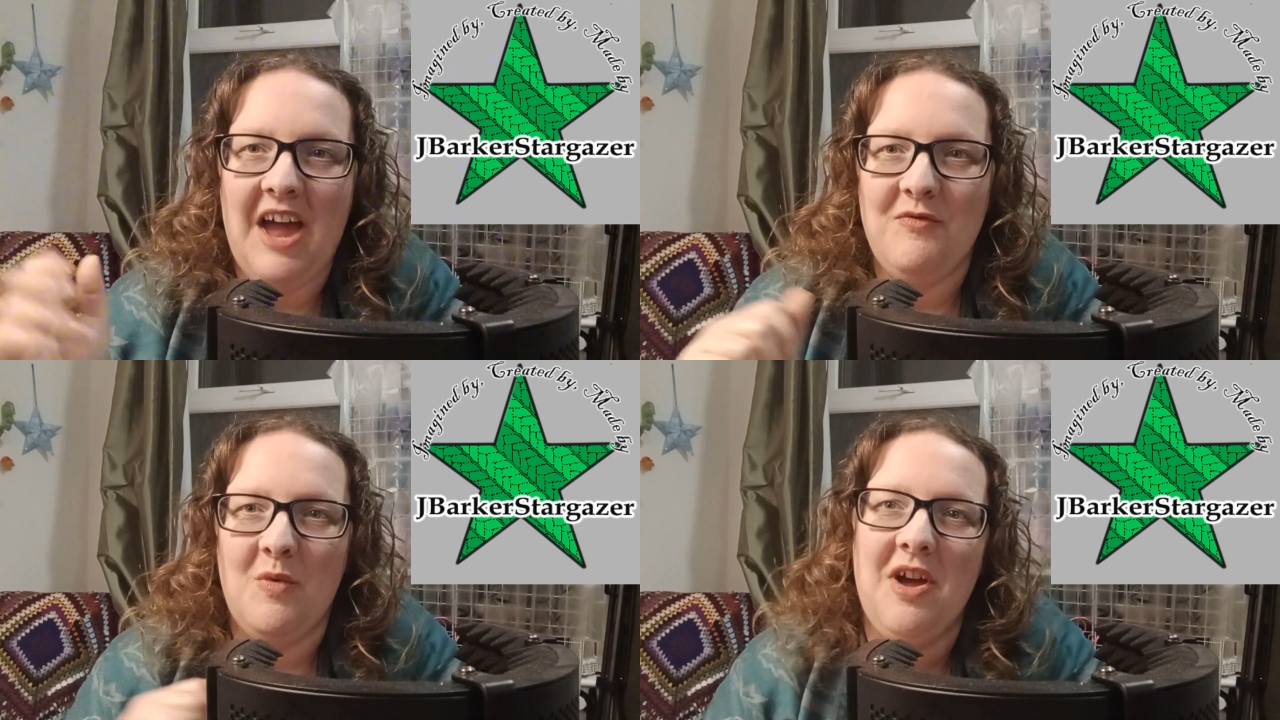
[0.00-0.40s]

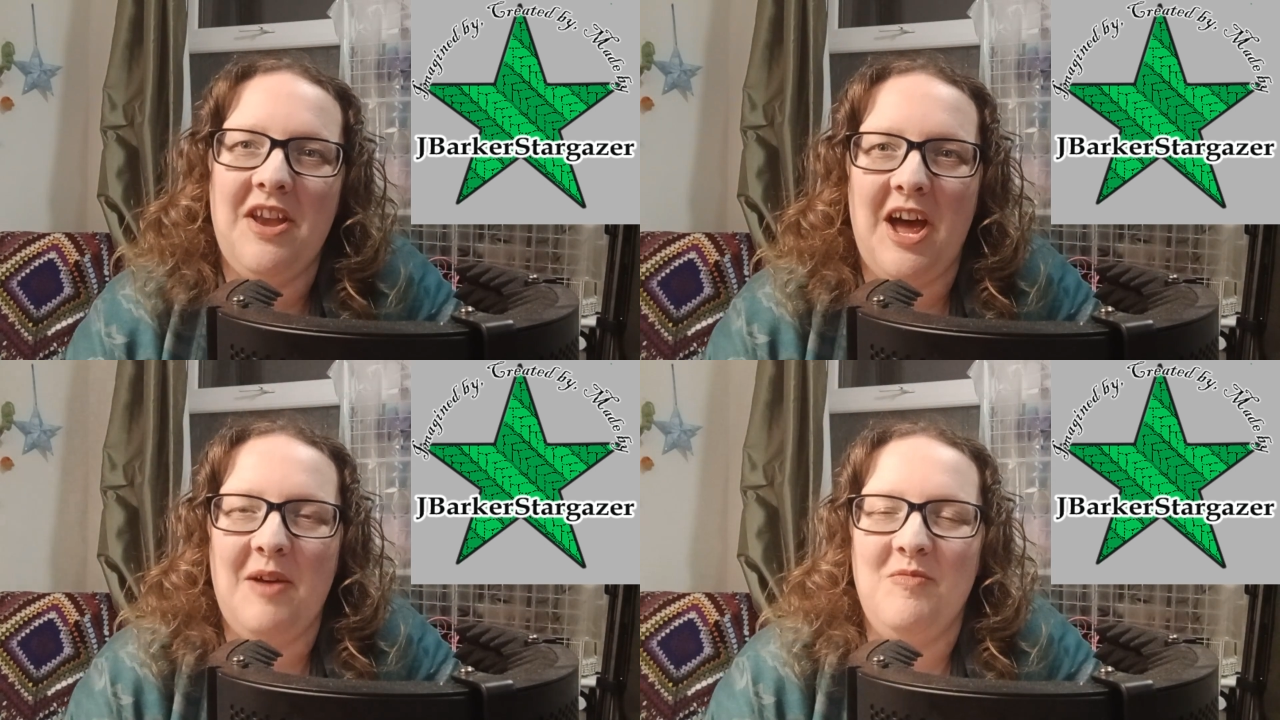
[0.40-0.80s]

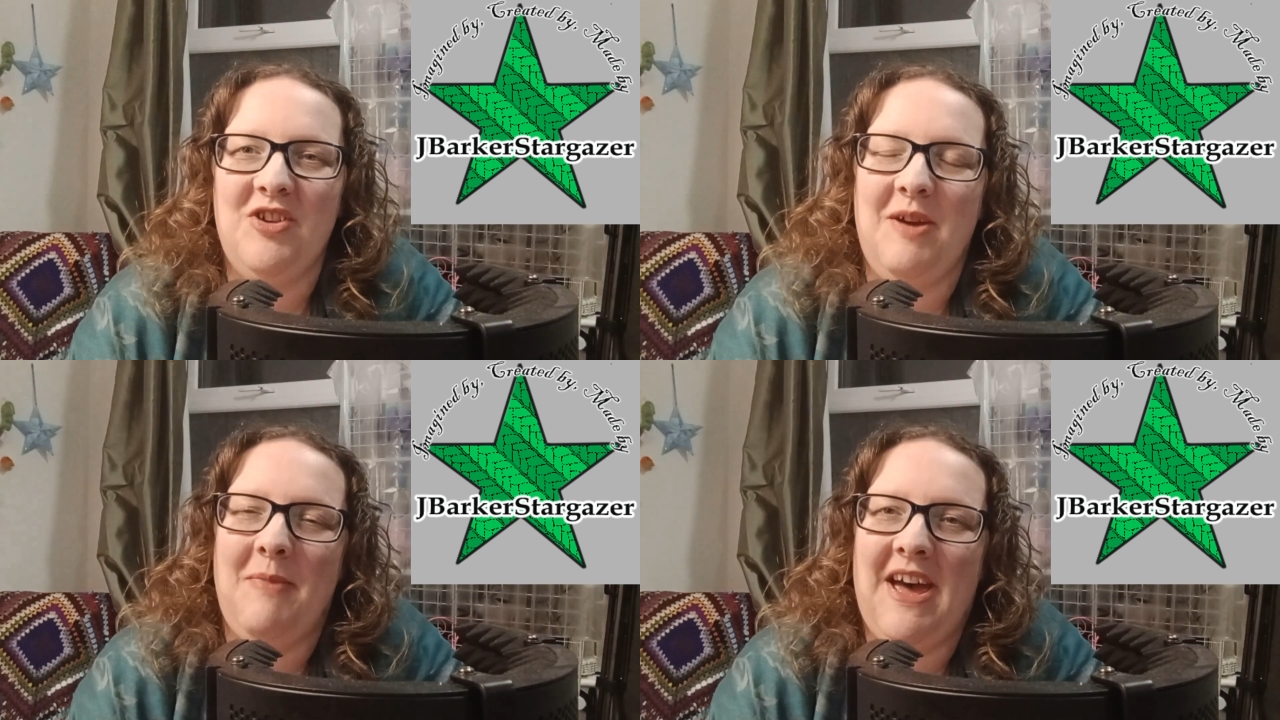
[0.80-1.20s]
everyone, I'm
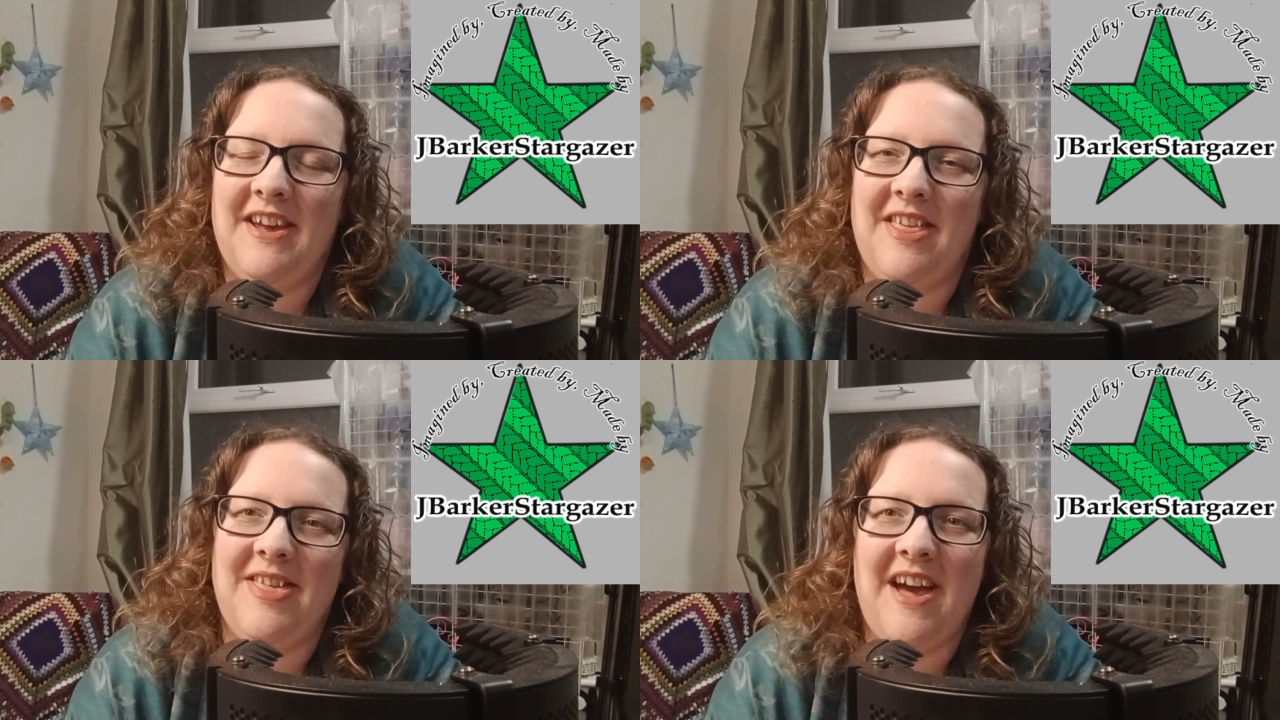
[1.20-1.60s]

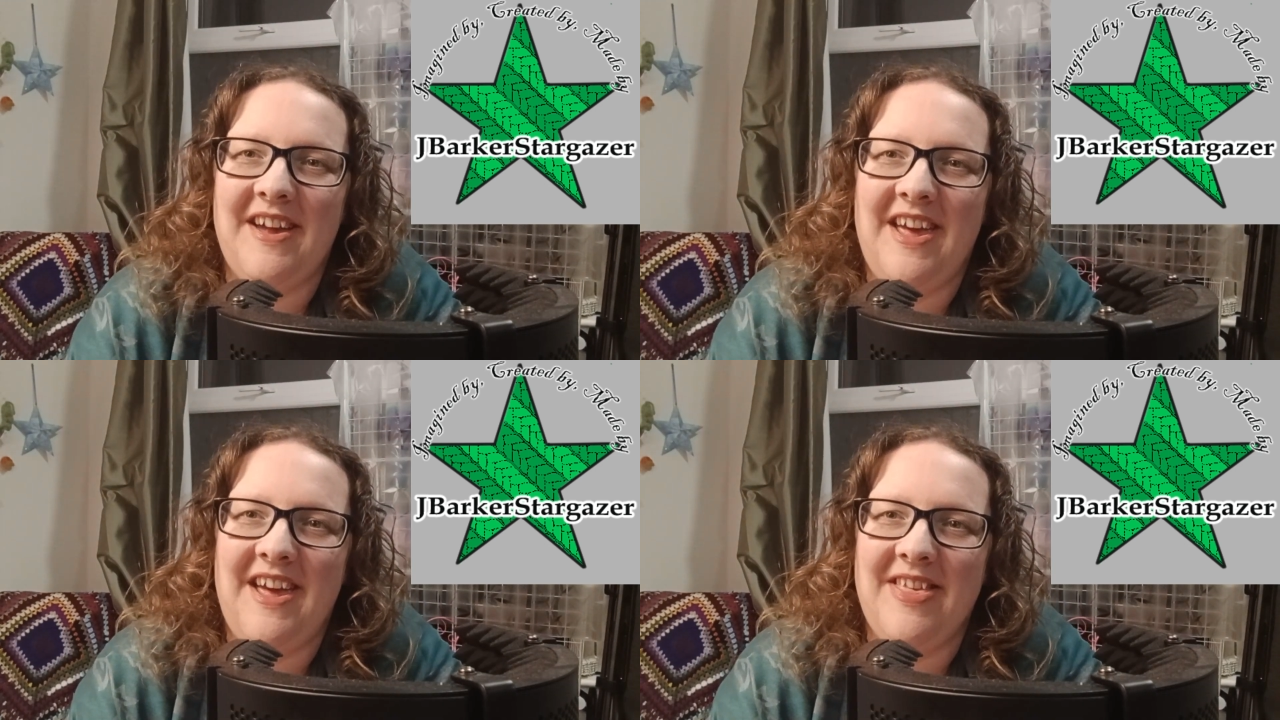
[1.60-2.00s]

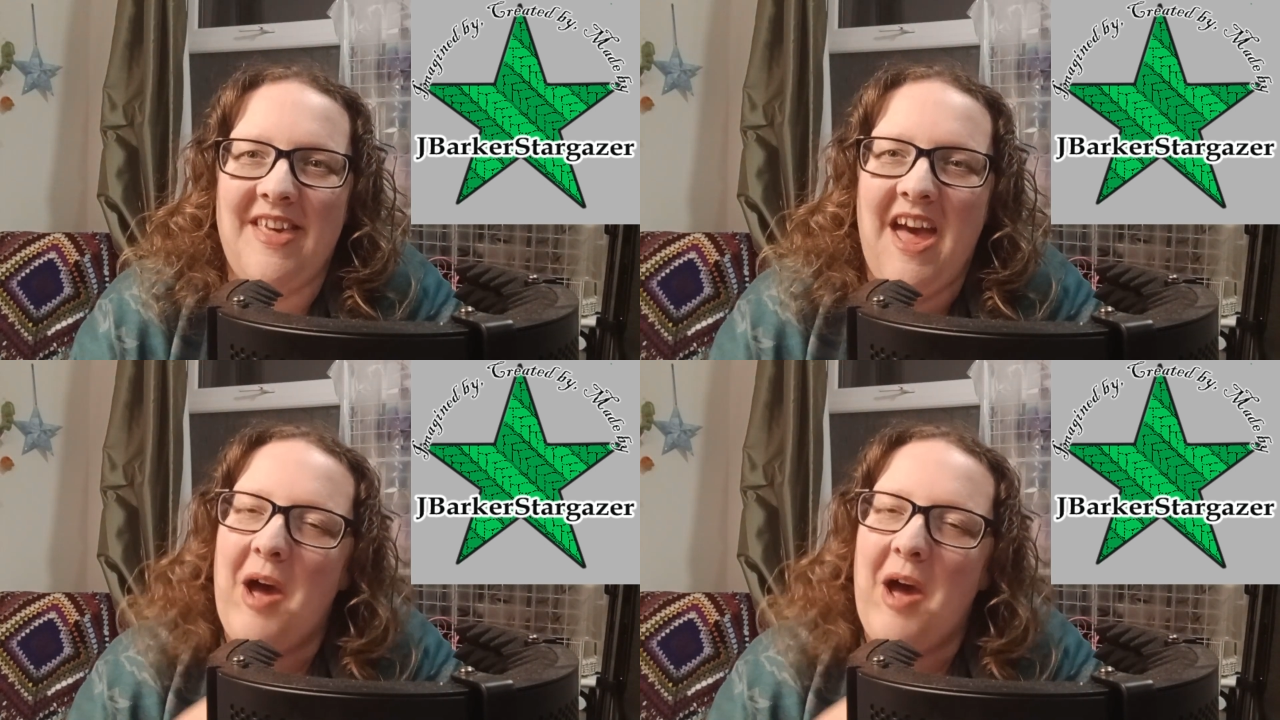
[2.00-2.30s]
Barker-Stargazer